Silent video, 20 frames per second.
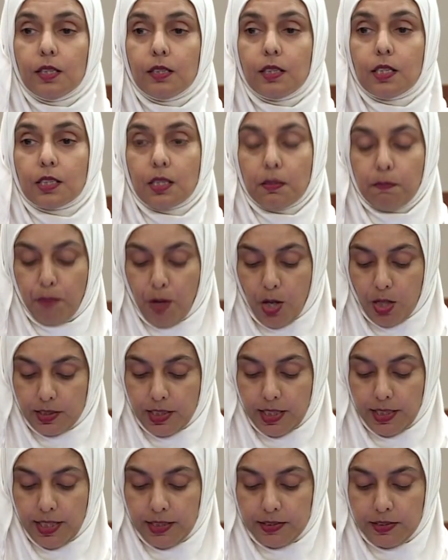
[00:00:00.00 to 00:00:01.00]
the support
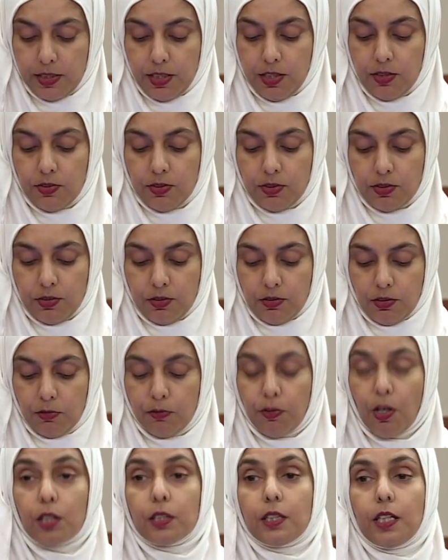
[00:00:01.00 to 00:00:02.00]
that exists
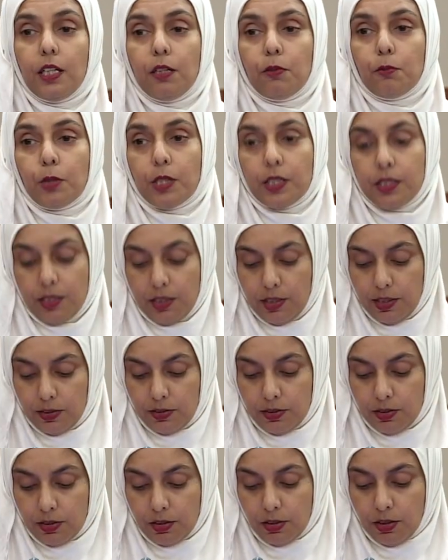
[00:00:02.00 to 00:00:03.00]
for gig
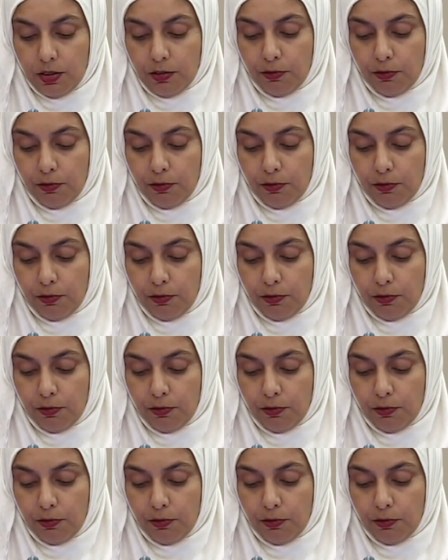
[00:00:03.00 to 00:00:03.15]
workers